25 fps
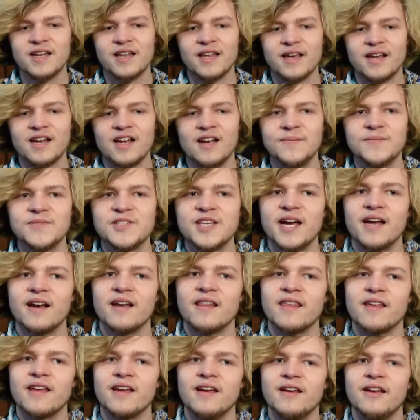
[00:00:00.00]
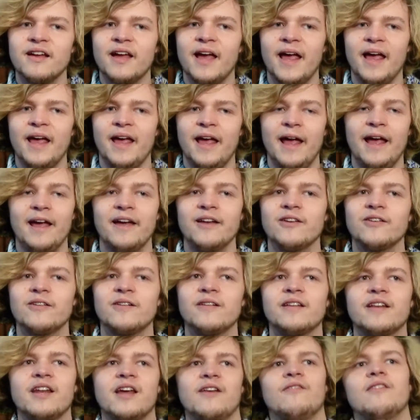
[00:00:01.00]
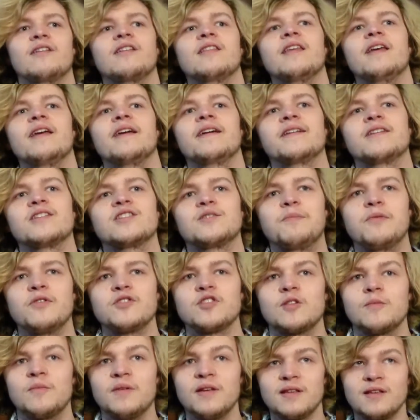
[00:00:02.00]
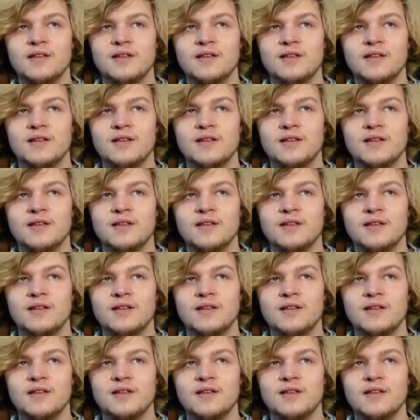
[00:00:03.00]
like comes out of the handle and everything, and it's supposed to be